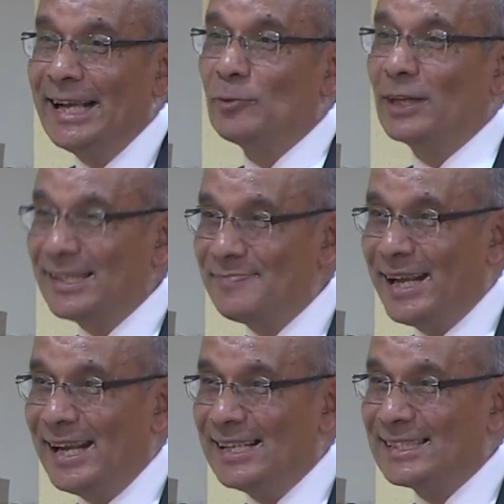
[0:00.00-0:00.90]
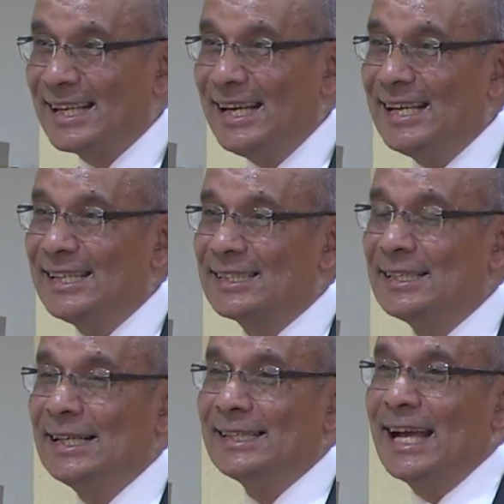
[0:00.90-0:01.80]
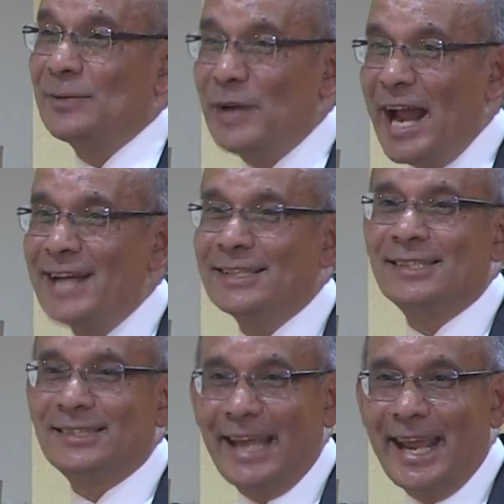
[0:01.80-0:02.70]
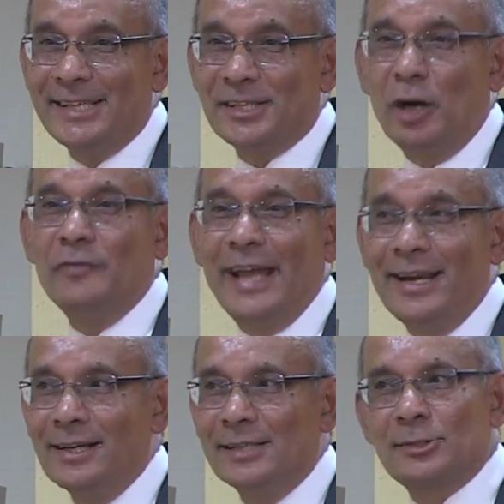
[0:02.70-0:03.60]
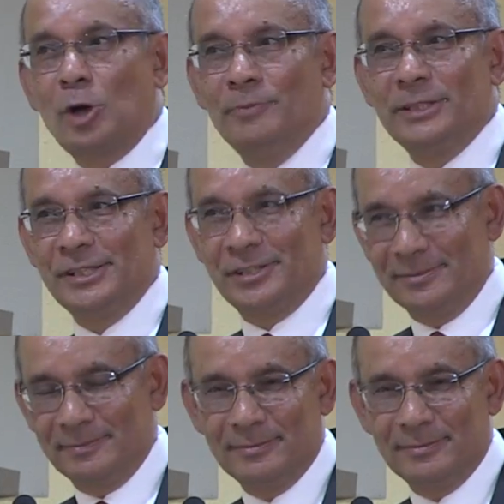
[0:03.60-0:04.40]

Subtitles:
what it means is that we are in a state of endless competition.